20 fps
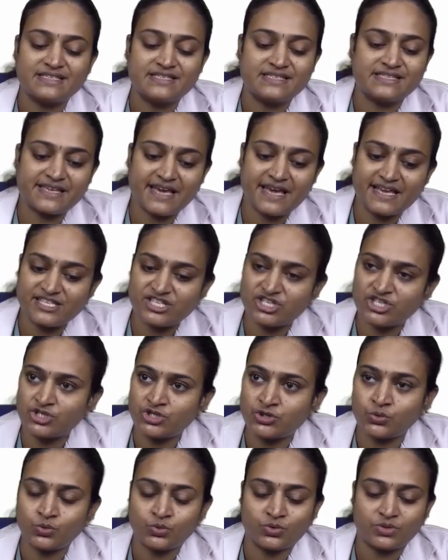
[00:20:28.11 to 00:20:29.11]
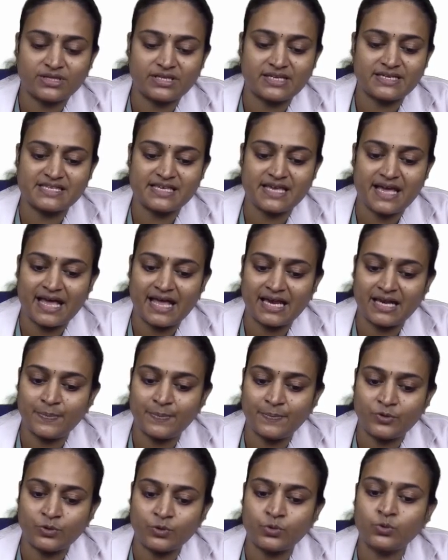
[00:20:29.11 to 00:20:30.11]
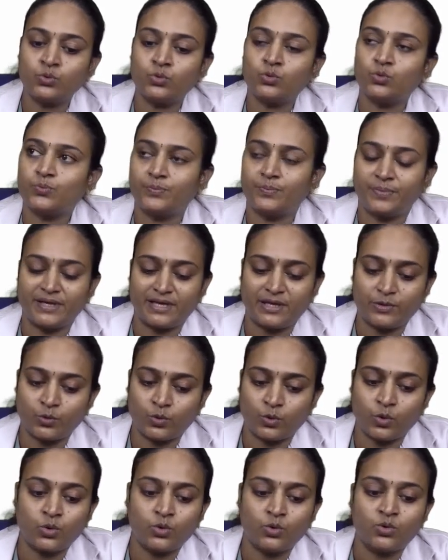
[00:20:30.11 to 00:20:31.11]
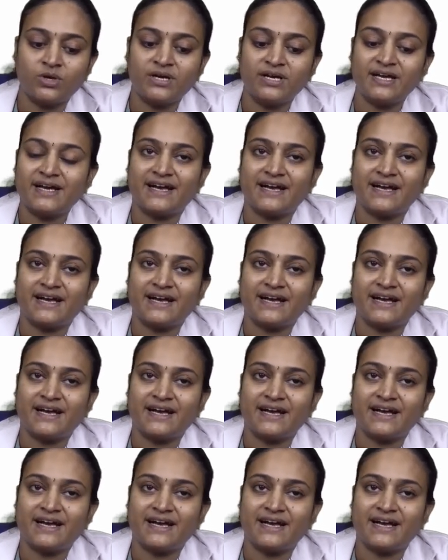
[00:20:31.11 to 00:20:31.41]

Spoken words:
stage 2 that is L2 PO,